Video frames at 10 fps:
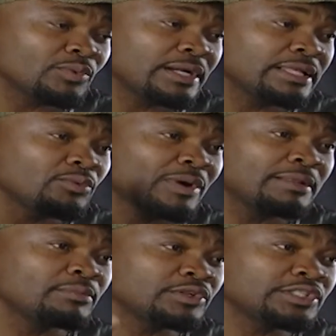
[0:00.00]
wanted
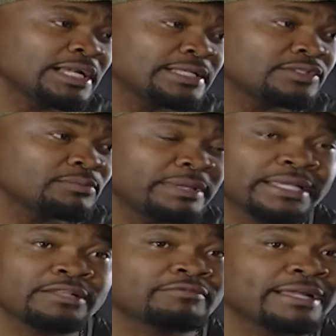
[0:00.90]
one more chance to
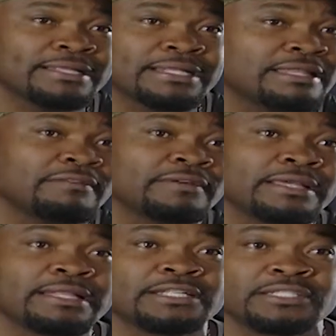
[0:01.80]
make it right and they never
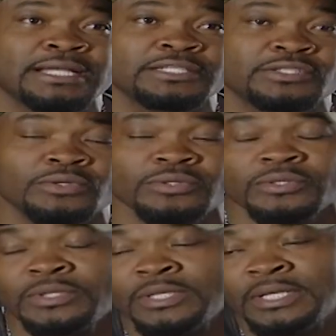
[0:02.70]
get that chance. So,
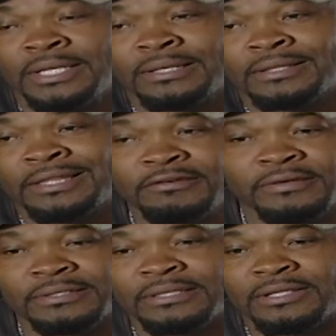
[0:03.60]

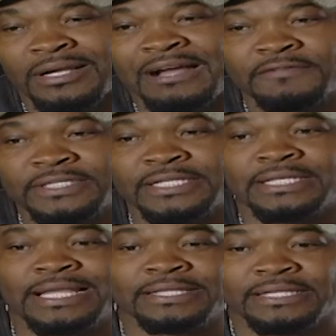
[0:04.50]
you know,
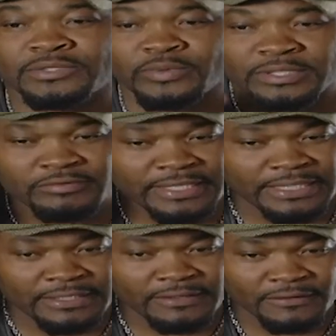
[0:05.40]
conversation like this will
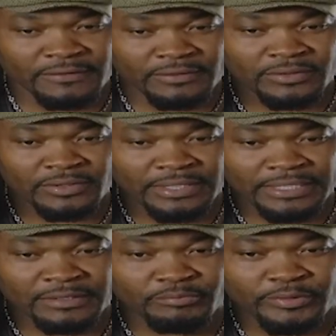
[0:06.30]
really
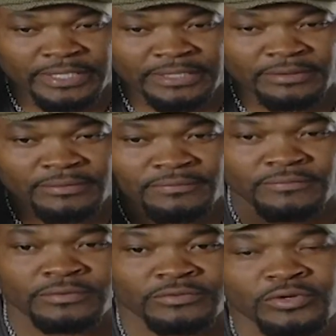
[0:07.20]
get the brain
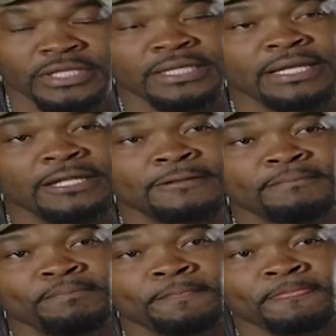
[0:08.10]
running and
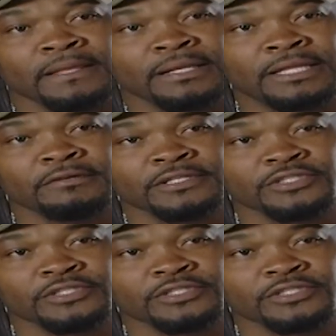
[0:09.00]
lyrics